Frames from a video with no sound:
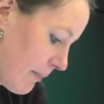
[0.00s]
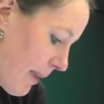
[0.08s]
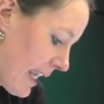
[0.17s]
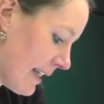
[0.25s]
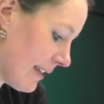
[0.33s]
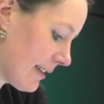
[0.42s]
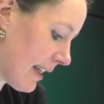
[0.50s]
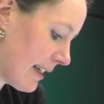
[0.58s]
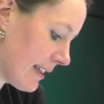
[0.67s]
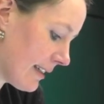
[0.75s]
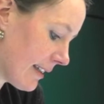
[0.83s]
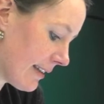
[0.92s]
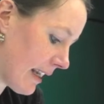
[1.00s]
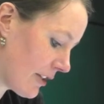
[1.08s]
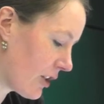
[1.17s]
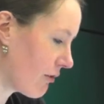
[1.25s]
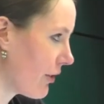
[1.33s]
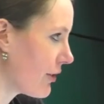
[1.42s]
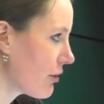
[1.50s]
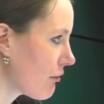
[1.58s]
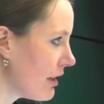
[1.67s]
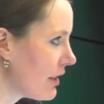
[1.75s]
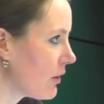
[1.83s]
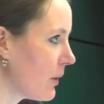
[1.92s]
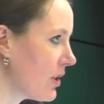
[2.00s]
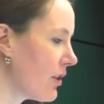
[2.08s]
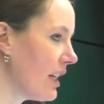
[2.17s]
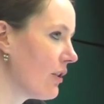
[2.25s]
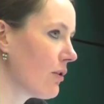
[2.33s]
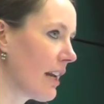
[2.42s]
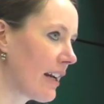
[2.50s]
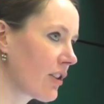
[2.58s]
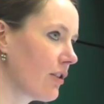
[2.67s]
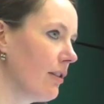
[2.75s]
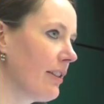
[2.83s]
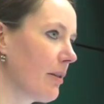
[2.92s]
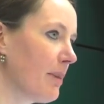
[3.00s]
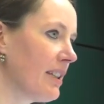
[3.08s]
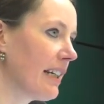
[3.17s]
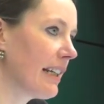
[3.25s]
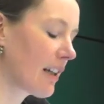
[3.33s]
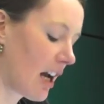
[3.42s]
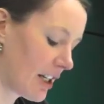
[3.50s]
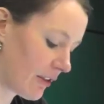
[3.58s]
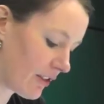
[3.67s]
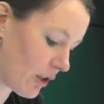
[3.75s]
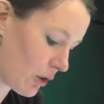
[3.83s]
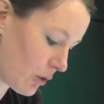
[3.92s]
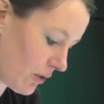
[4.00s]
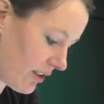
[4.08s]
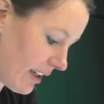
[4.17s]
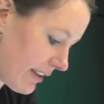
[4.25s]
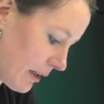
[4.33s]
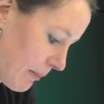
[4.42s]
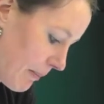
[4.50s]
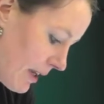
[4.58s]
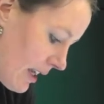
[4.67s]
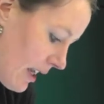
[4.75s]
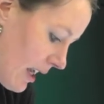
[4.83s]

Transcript: debate has tended to center on the degree to which the international is a particular kind of social system,